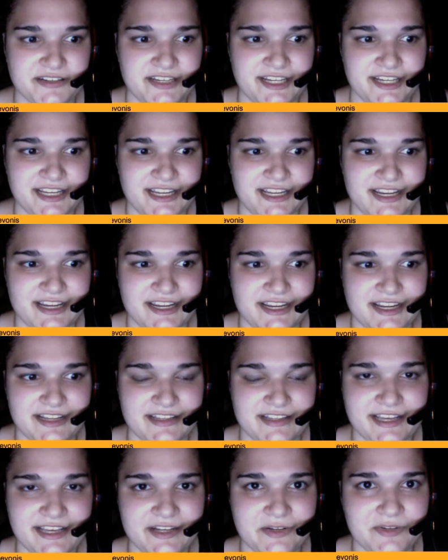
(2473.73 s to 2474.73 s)
and
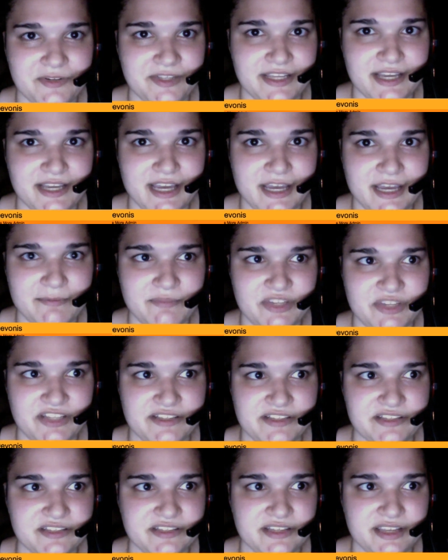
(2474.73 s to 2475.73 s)
that only
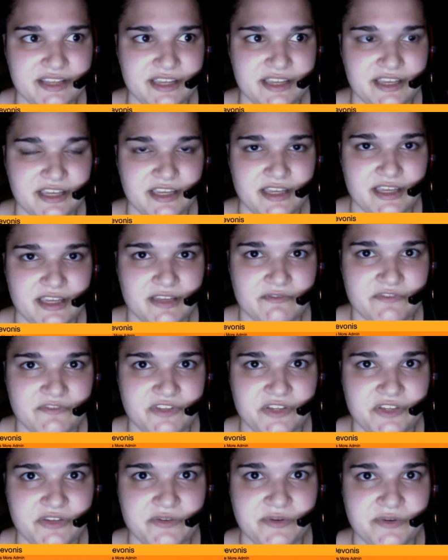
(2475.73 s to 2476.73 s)
happens if
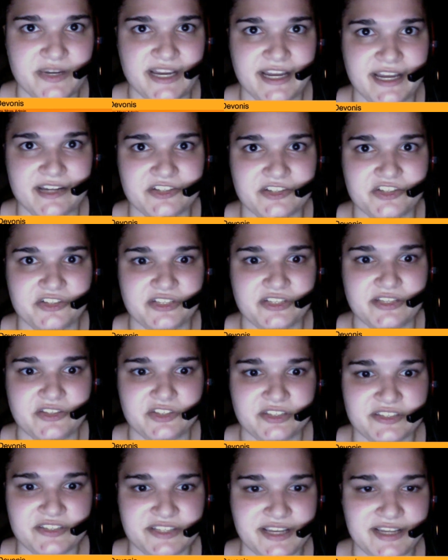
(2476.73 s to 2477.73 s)
you actually
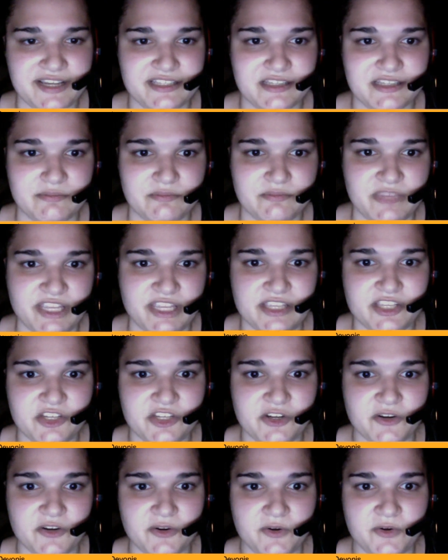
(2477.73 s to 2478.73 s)
decide to make
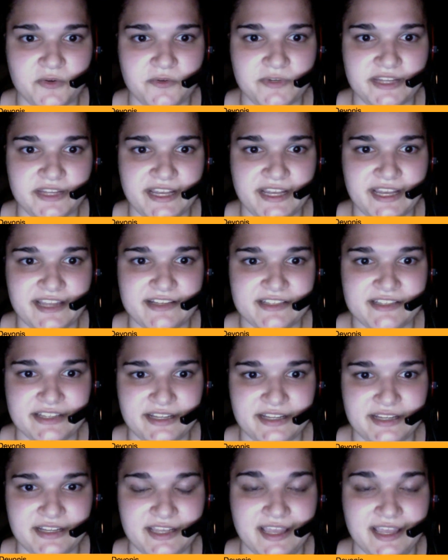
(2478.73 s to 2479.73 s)
your own
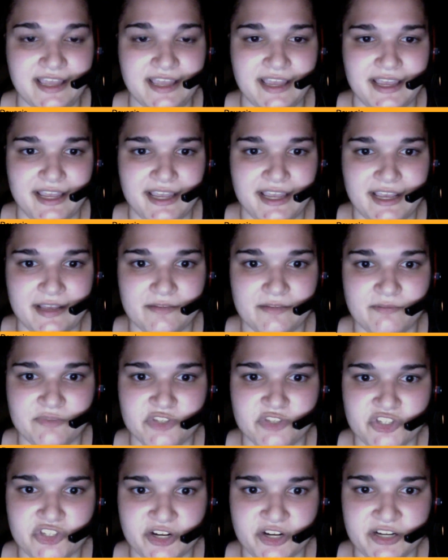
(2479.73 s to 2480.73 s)
ending and
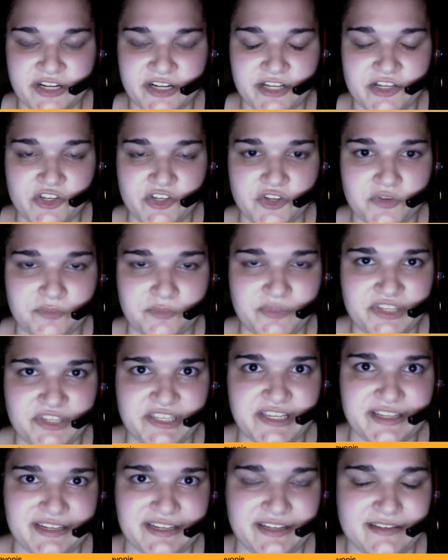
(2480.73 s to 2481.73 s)
start a new
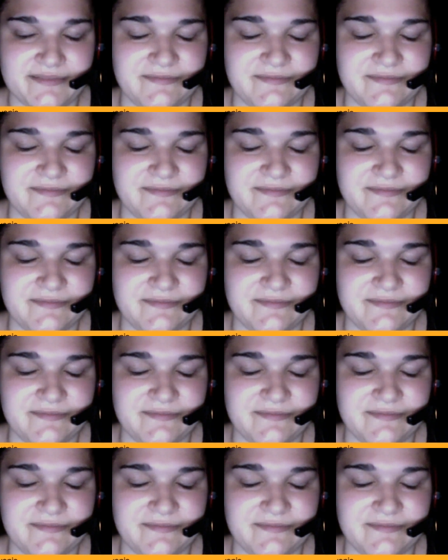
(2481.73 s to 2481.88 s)
beginning.